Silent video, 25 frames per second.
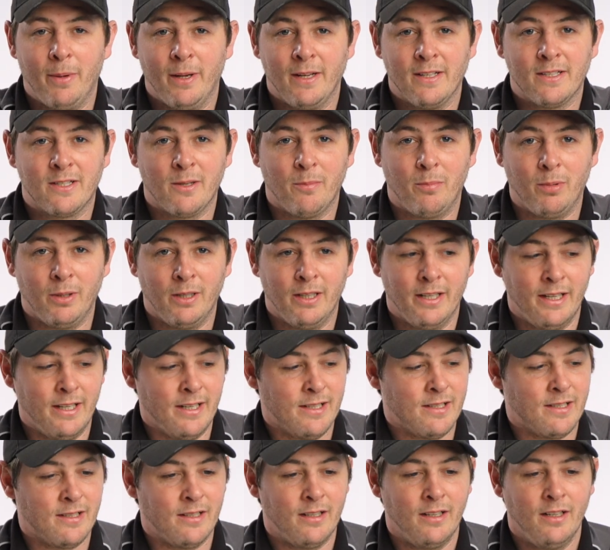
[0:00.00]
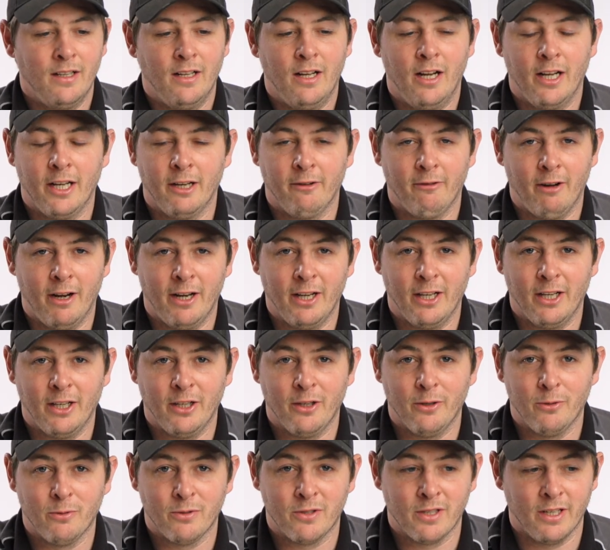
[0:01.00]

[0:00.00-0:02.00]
it into place and you're ready to use